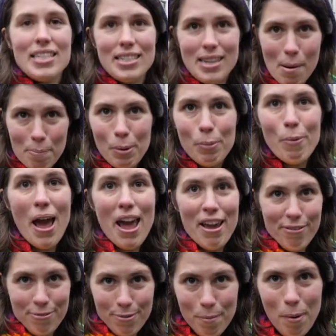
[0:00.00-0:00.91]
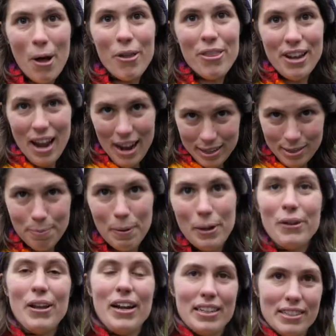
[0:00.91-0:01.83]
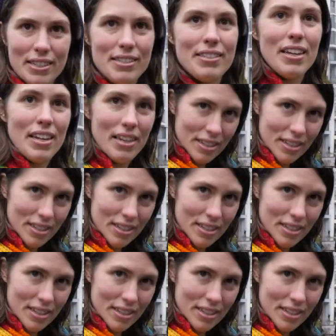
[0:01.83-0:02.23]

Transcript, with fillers: step away from all the nice buildings. You have your